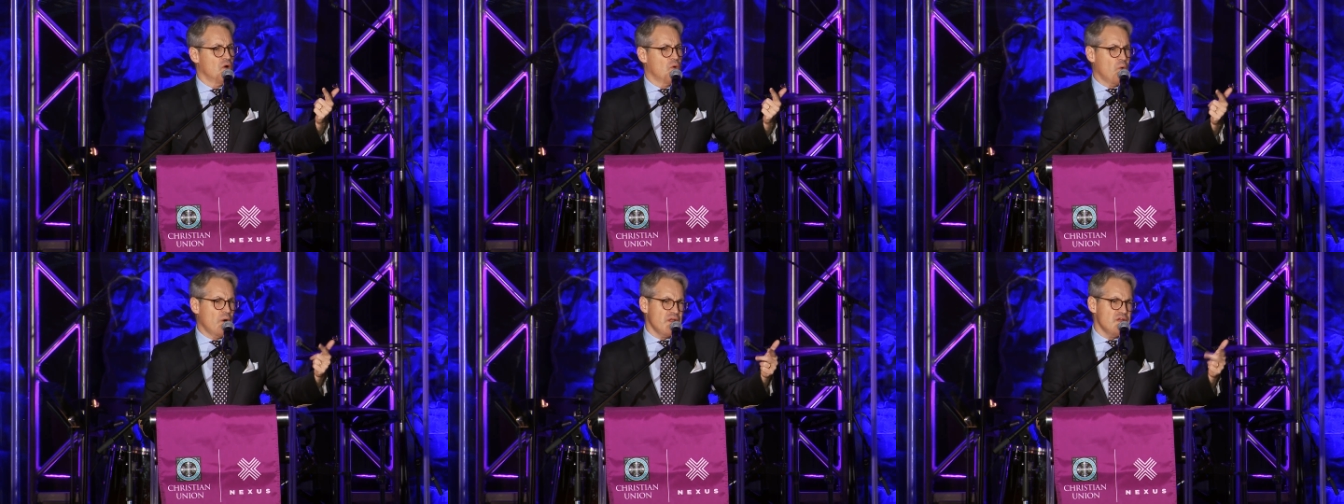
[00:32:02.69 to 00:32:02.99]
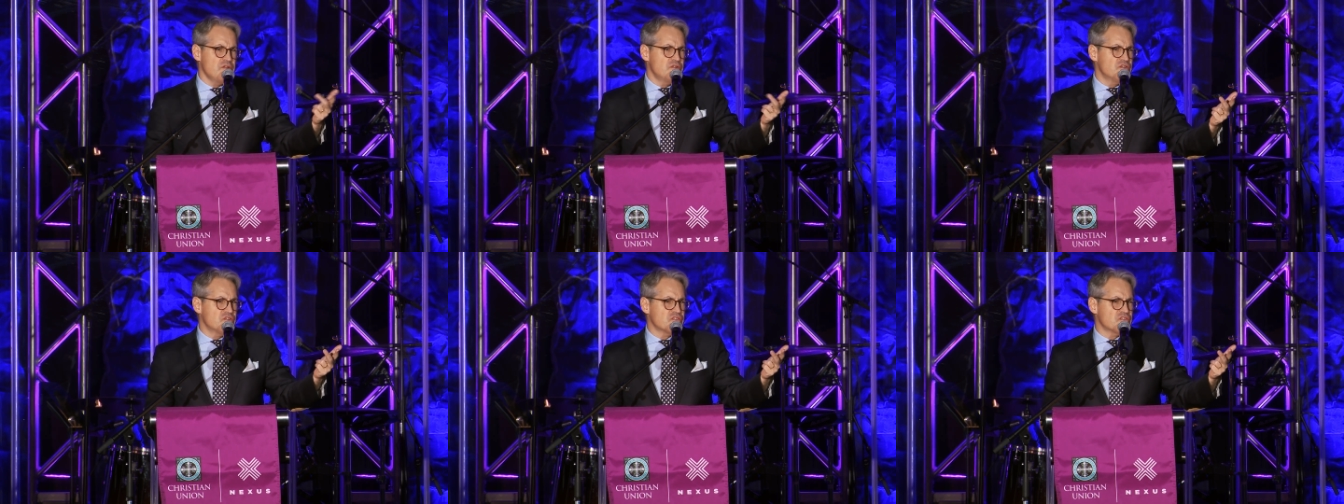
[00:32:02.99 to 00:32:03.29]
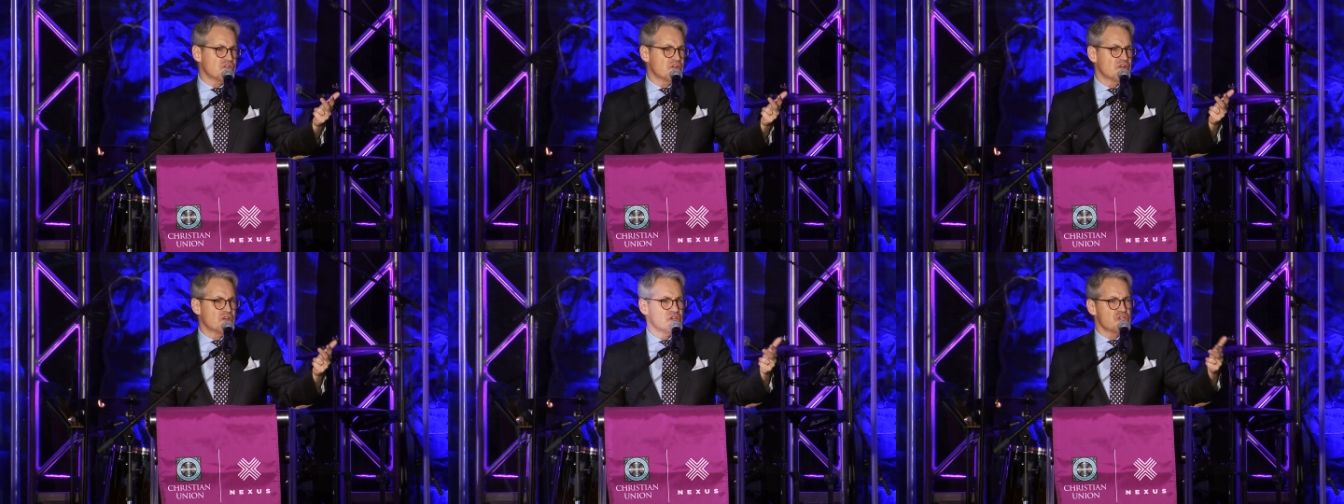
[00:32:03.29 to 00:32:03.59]
Why don't you
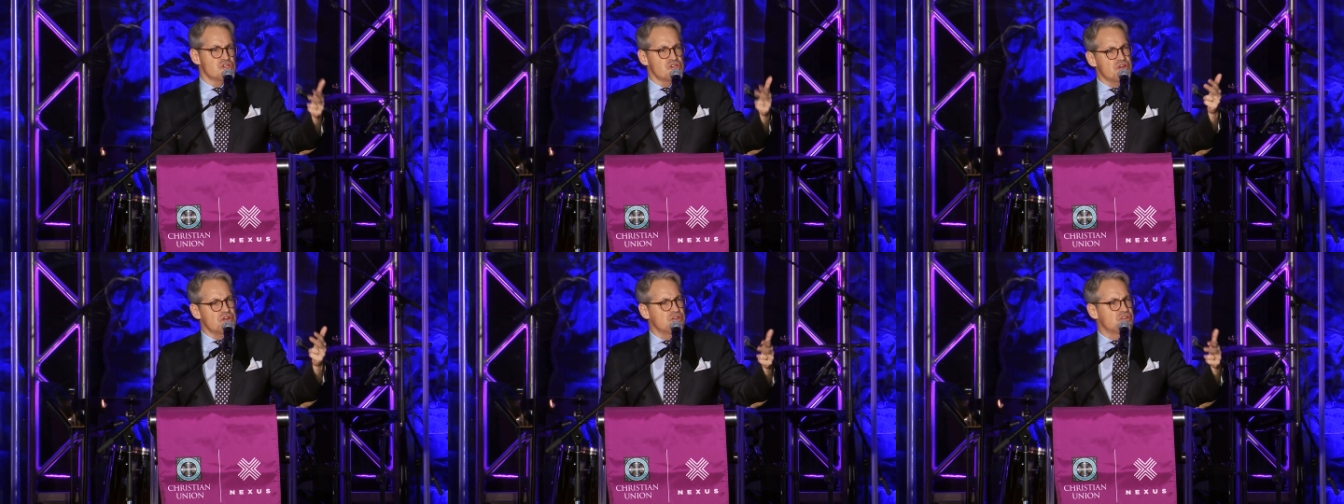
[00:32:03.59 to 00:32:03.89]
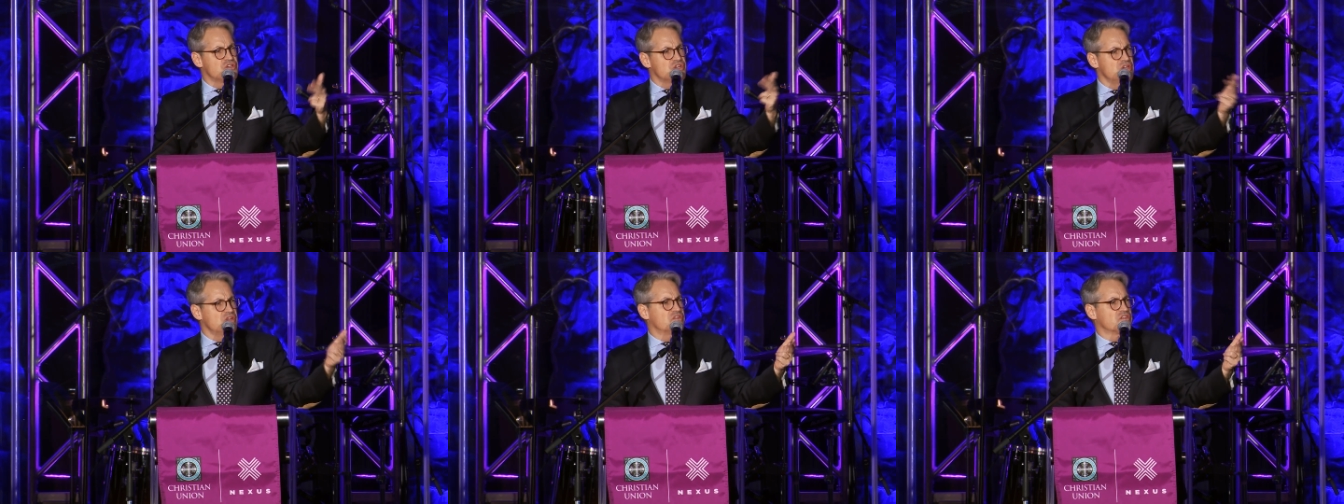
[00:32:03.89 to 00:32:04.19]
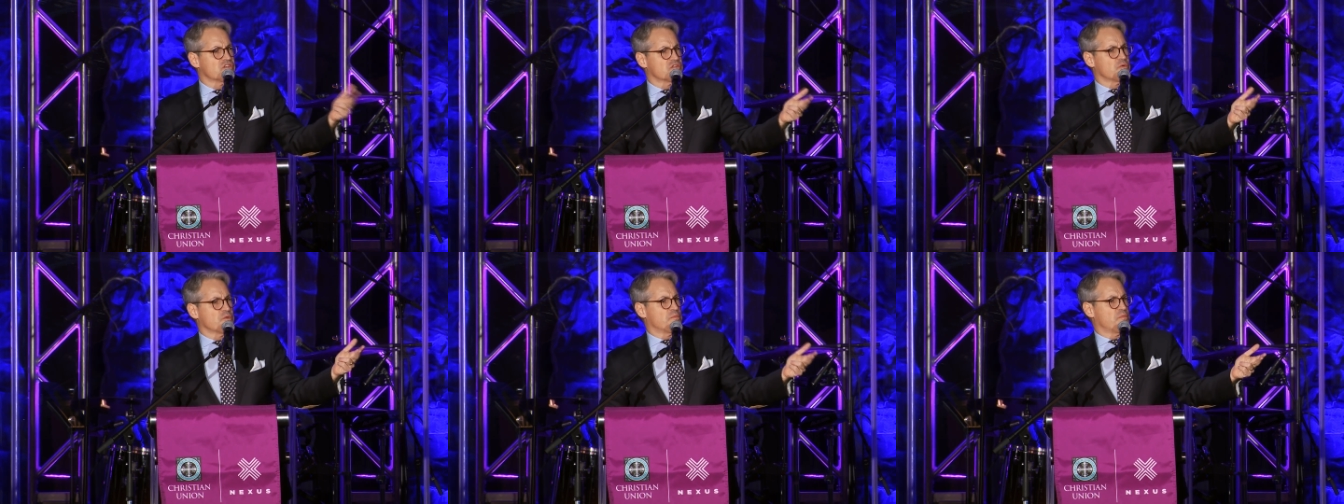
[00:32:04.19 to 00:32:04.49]
just share
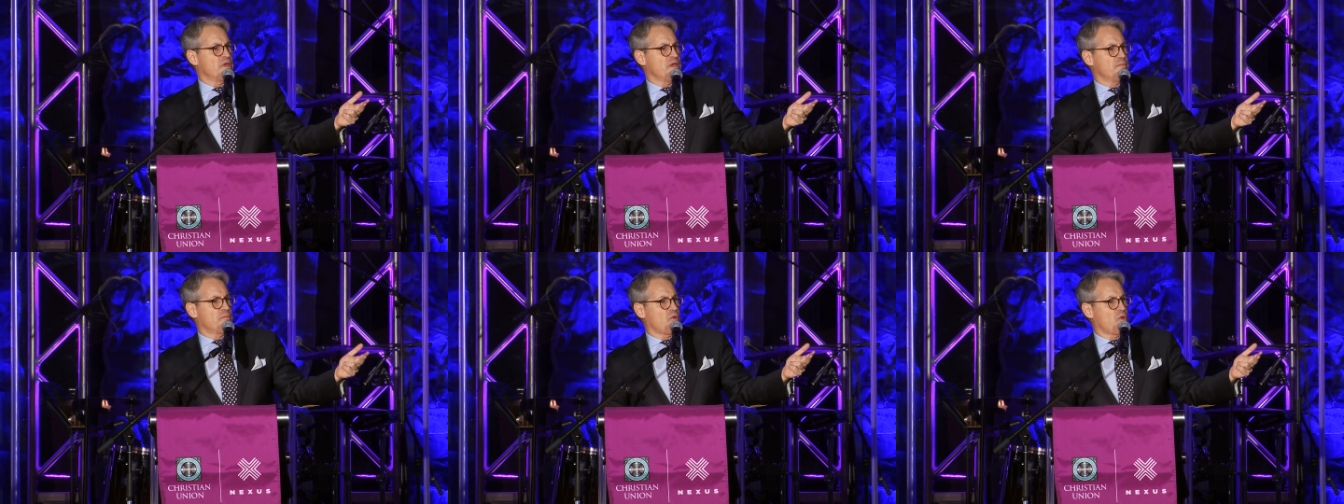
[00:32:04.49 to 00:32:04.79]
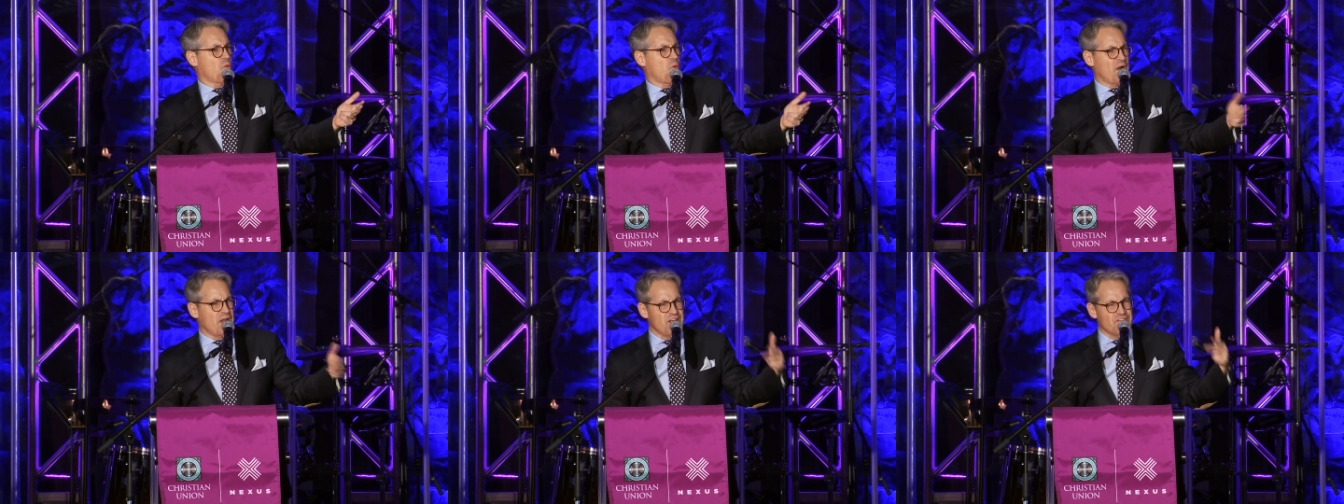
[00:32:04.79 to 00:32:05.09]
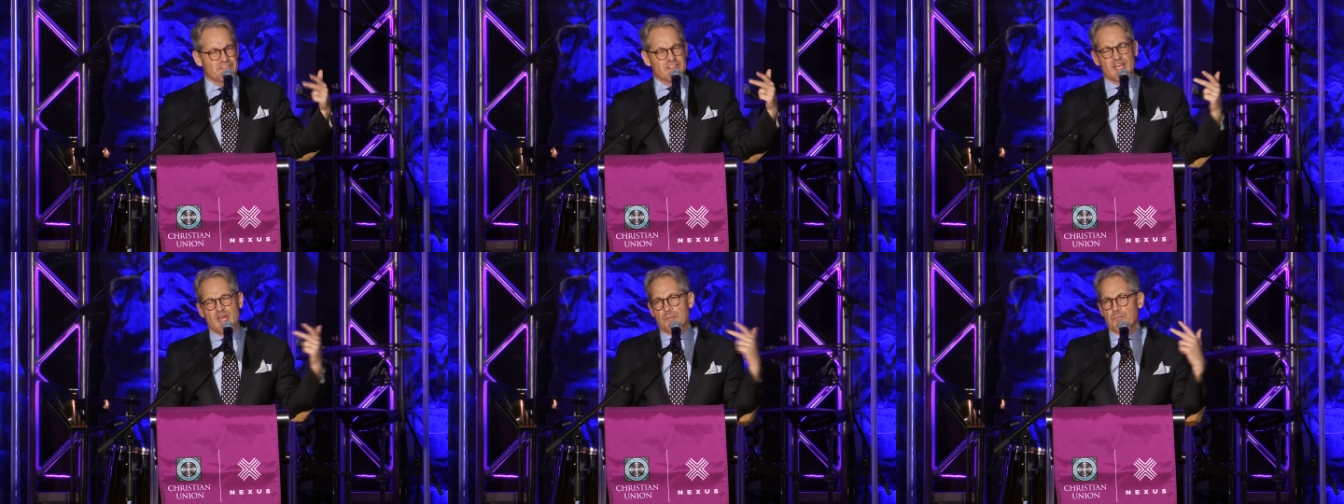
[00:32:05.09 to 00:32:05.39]
Jesus with people? Why do you
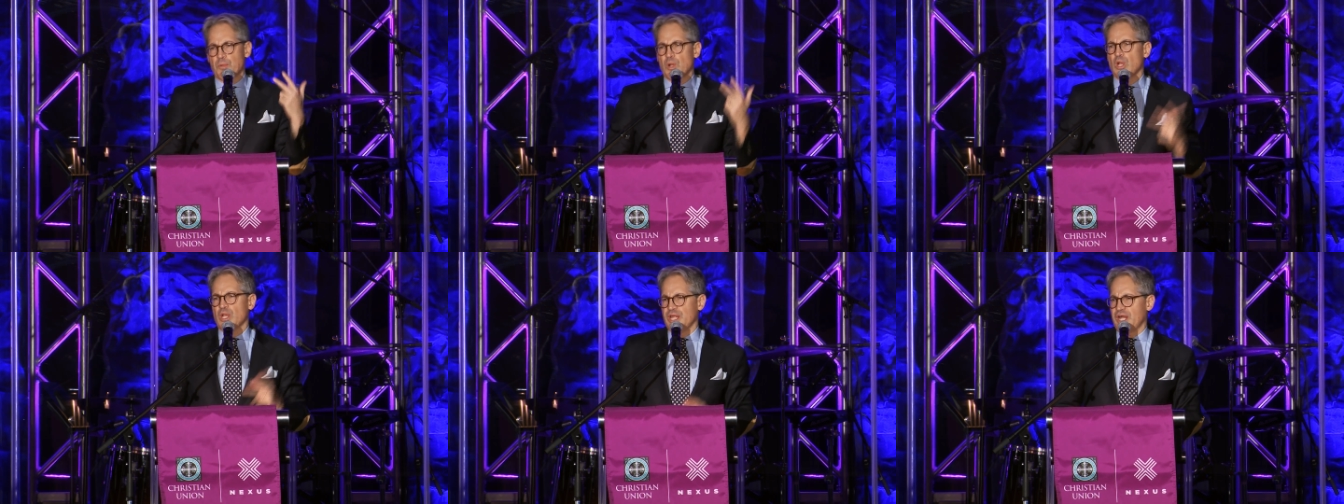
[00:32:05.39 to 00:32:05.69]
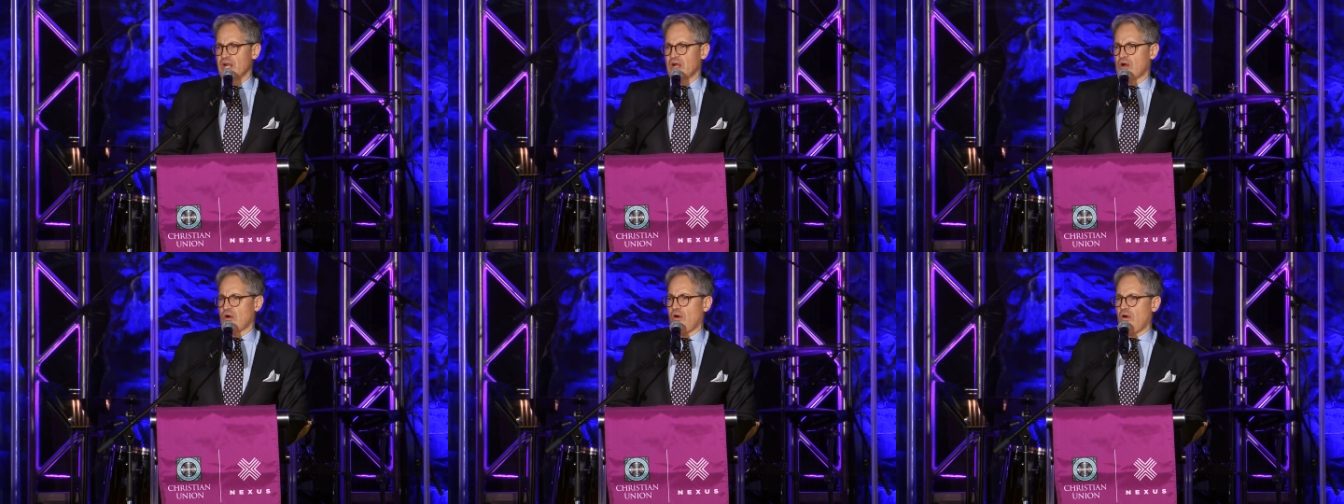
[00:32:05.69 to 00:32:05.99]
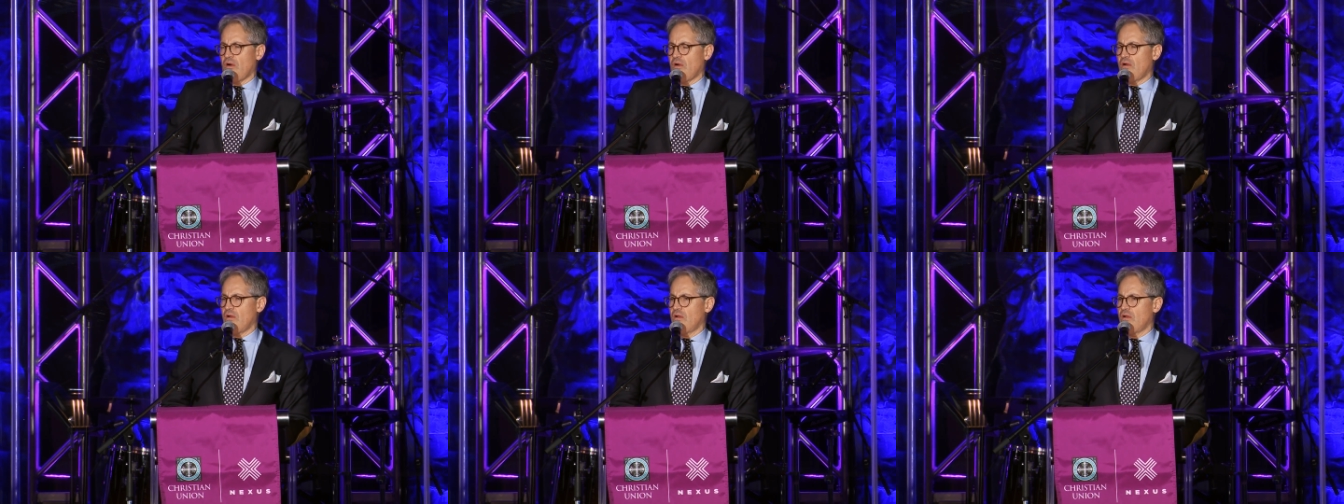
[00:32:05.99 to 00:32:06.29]
have to get
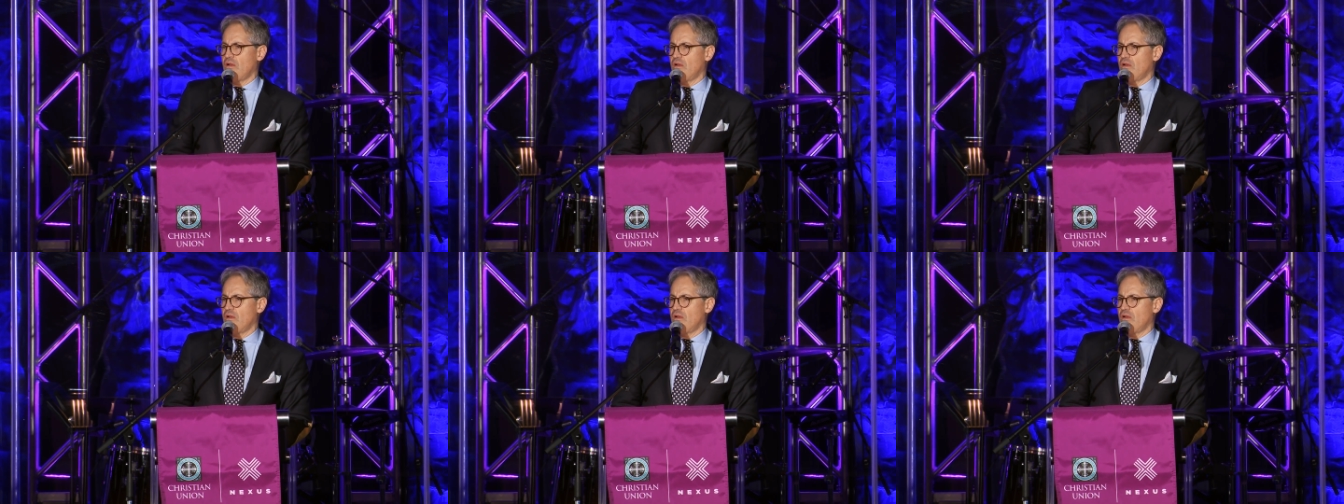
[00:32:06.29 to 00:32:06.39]
political?